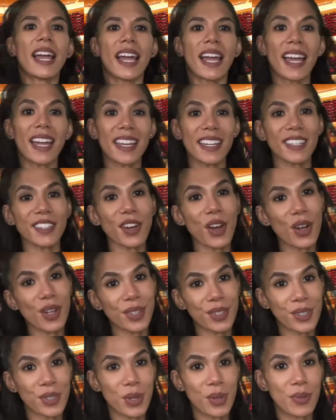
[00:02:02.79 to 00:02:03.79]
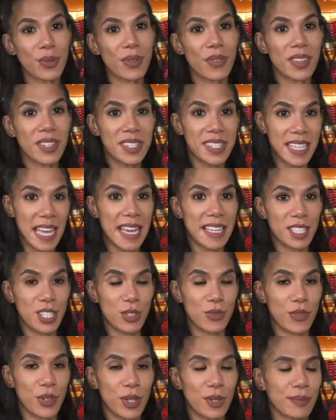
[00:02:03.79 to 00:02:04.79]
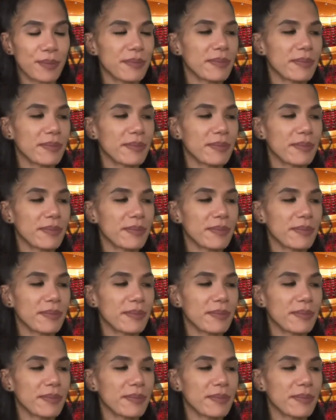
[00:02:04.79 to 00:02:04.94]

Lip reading: and also the saxophone.